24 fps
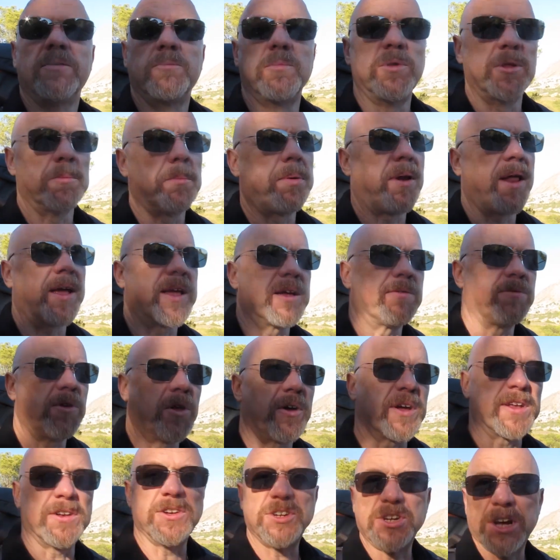with a play of
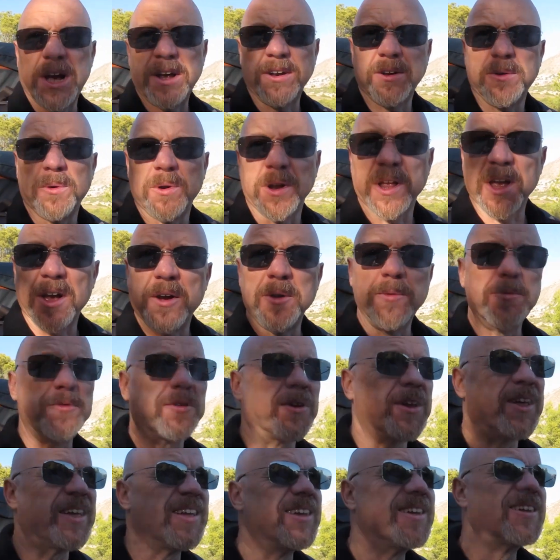light and shadow on it,
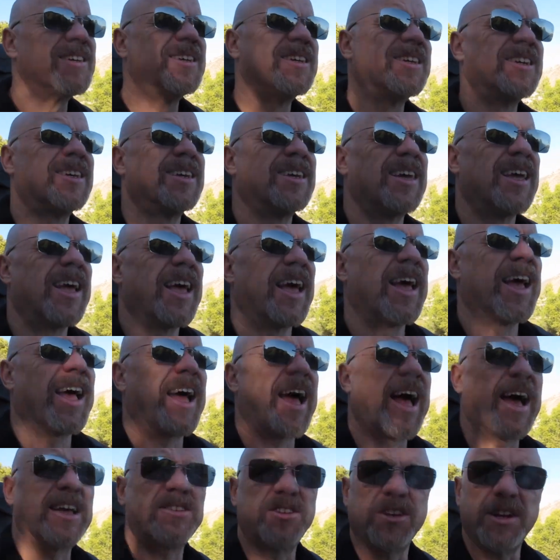hopefully,
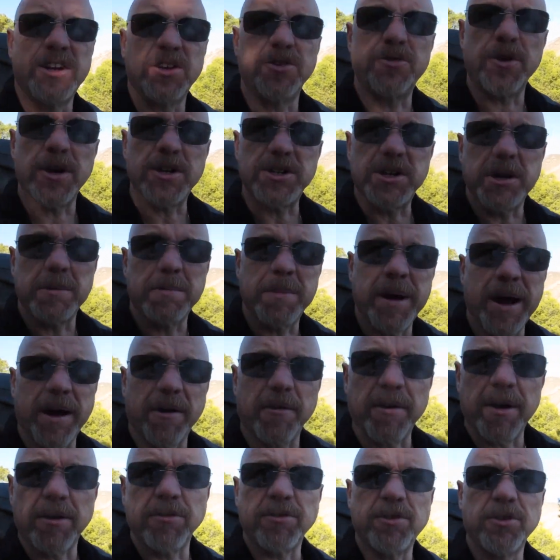as an interesting
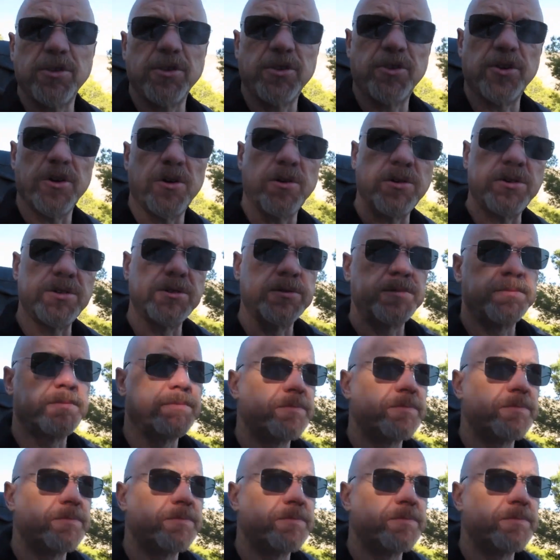background to the shot.